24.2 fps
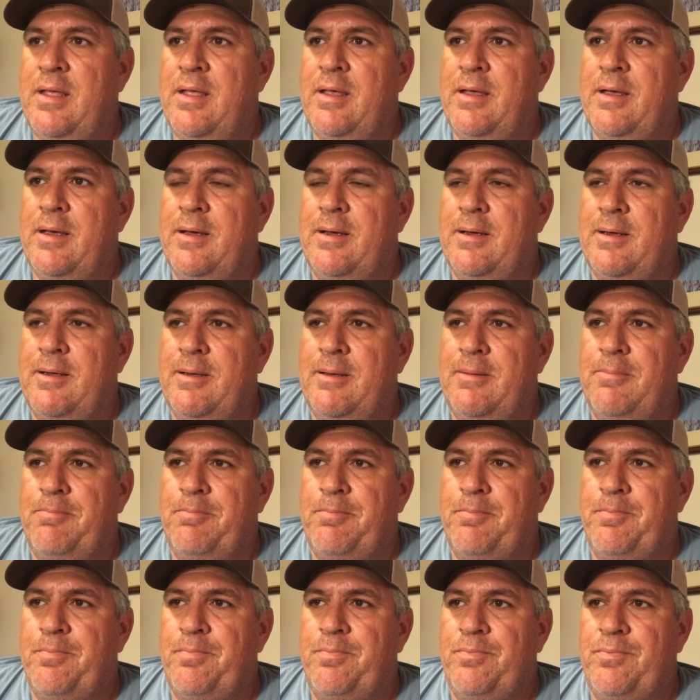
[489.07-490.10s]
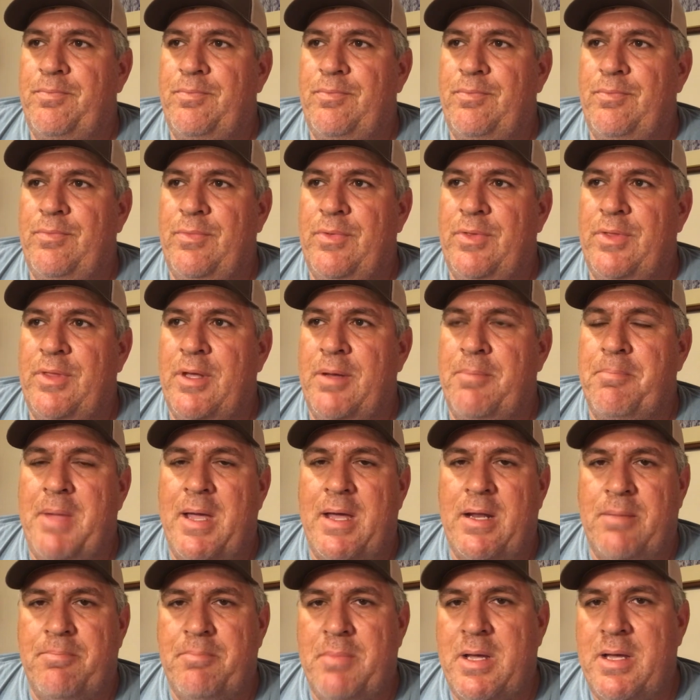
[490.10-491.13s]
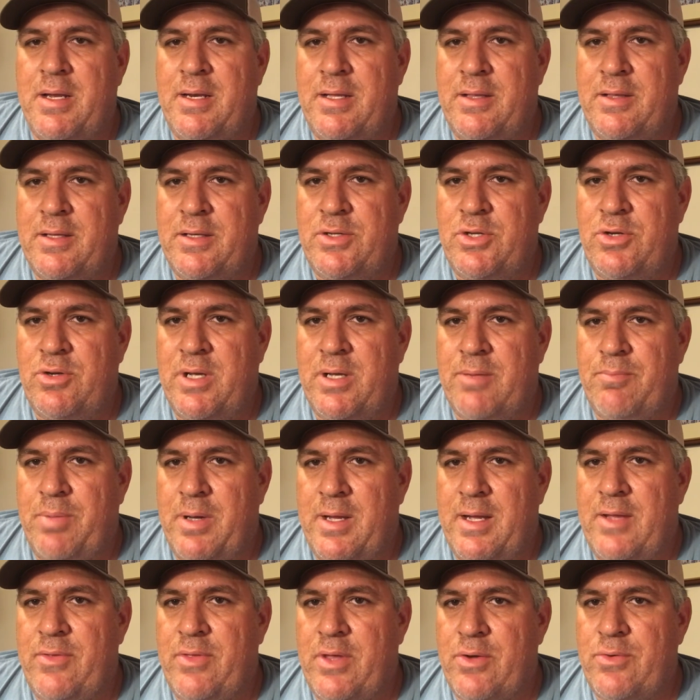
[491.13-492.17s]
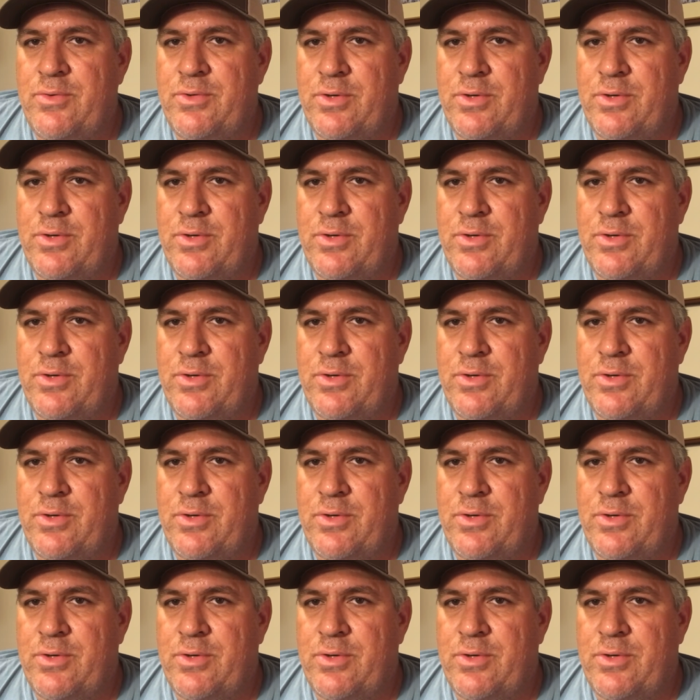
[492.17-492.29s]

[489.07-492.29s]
The amount of money that you get paid,